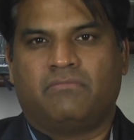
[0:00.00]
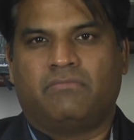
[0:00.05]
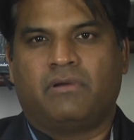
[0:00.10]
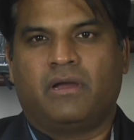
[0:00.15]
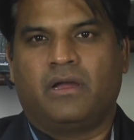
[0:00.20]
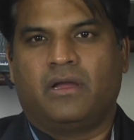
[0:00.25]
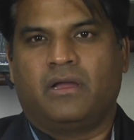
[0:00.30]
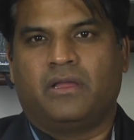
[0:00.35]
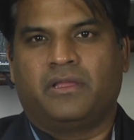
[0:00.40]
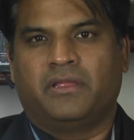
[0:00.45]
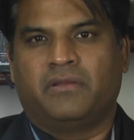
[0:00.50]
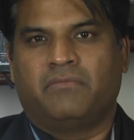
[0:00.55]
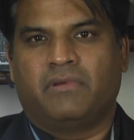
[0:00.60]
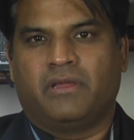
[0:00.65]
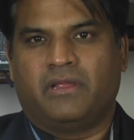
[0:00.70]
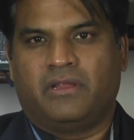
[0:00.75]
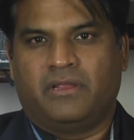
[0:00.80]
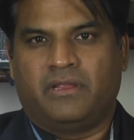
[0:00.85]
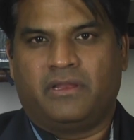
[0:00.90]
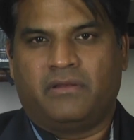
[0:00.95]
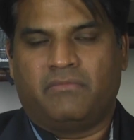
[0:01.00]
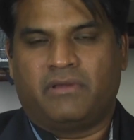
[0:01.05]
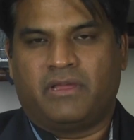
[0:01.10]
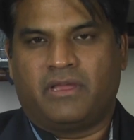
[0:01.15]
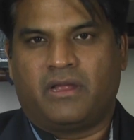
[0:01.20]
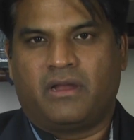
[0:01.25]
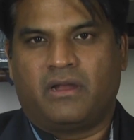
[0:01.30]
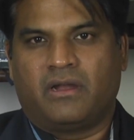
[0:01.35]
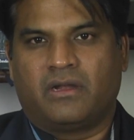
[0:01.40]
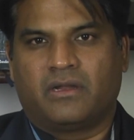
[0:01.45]

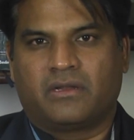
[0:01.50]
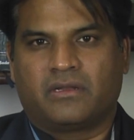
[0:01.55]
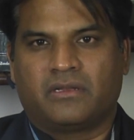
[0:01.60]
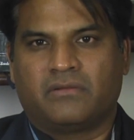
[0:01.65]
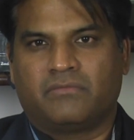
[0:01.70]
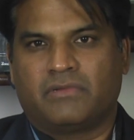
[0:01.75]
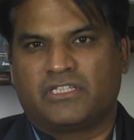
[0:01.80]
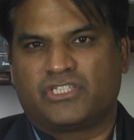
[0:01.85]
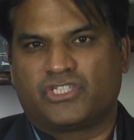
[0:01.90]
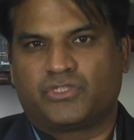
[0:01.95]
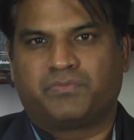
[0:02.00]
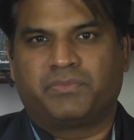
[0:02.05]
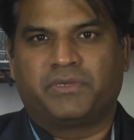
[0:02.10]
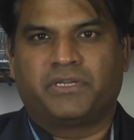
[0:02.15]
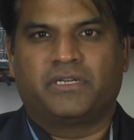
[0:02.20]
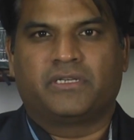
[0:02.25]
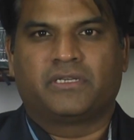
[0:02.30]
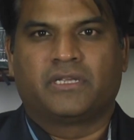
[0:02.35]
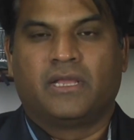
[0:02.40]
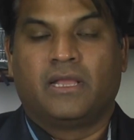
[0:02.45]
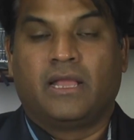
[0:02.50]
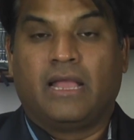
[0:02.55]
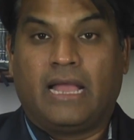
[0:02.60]
heart, in my spirit.